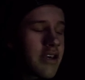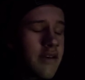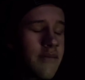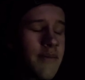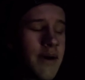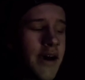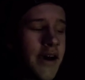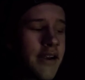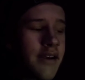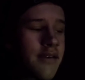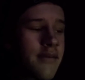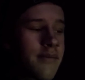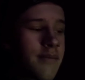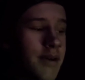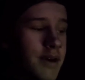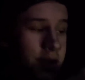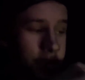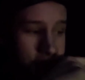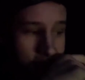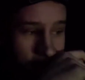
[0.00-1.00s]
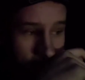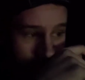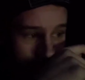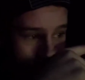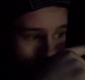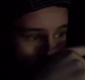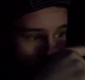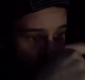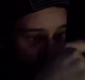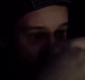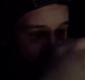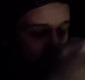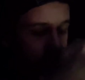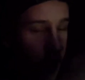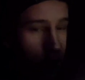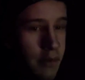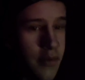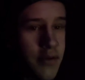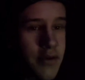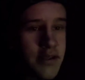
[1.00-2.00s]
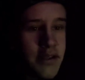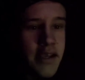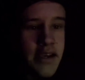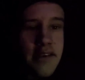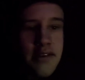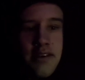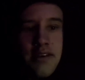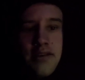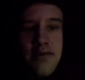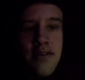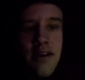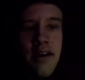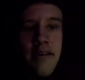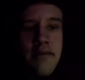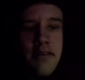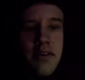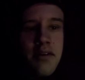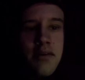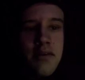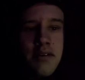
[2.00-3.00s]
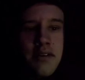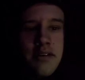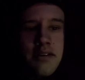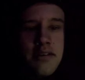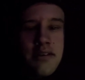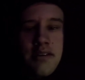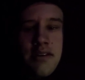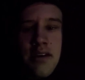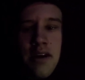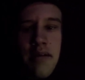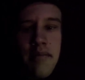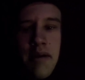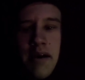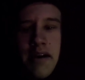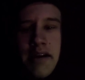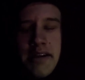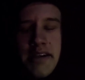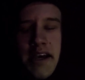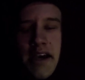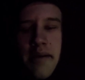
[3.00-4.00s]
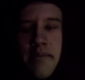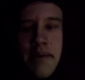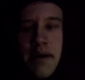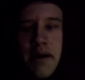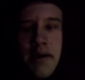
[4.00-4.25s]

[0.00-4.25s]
keep at it, but probably once I eat these raviolis, I might tap